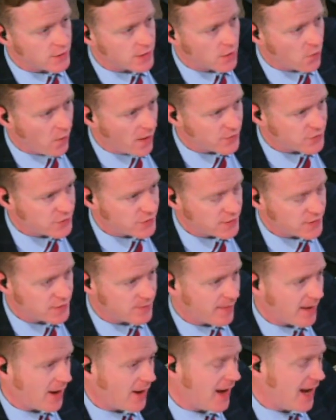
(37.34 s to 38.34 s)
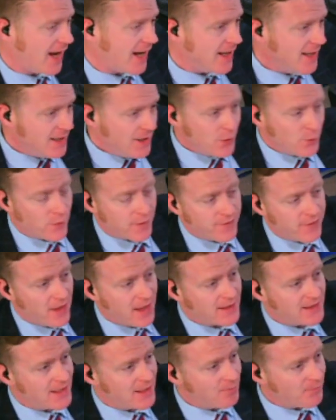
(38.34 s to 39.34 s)
answering questions about, hey,
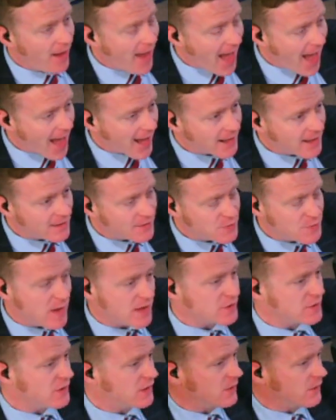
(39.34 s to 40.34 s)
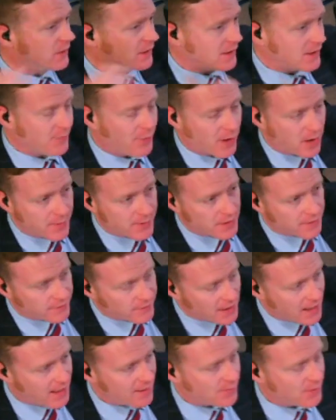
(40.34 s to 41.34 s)
reflecting back, especially with the Department
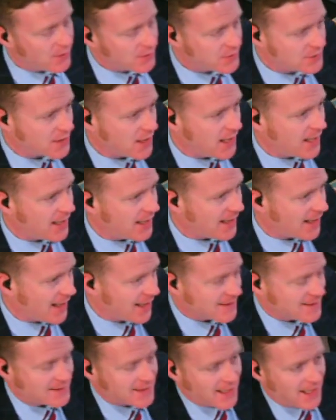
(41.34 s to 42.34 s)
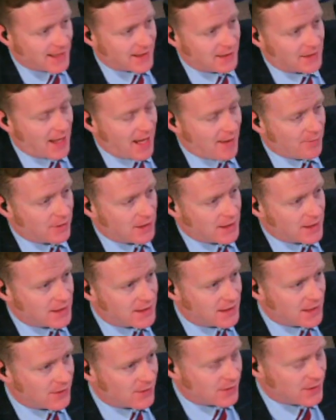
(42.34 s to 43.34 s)
of Labor saying that, say, the lab leak
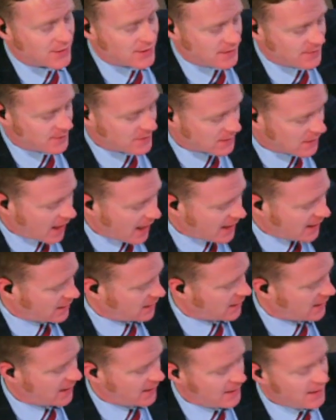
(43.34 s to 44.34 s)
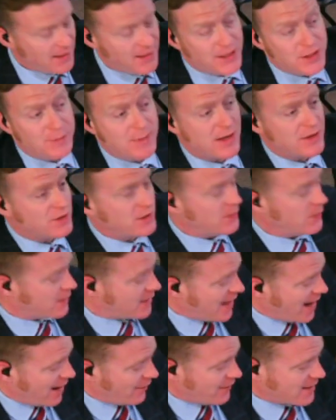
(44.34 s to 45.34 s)
theory seems likely, especially
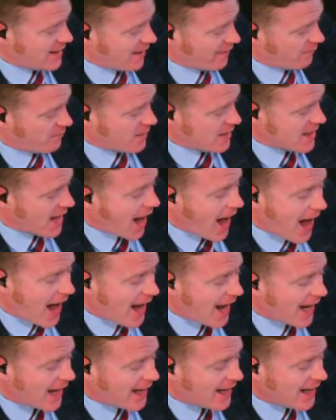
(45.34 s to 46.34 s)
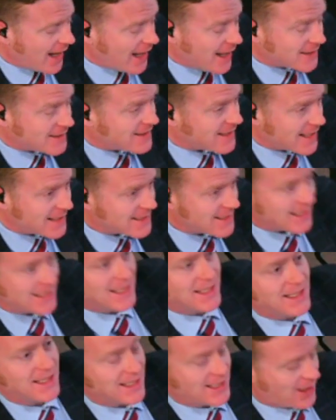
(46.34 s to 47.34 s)
with now the FBI
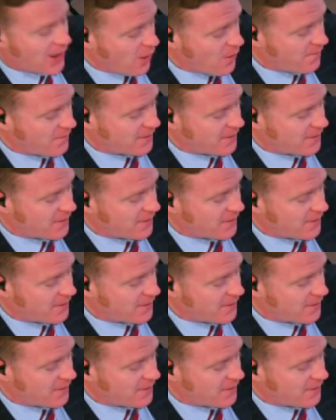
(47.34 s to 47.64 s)
assessing the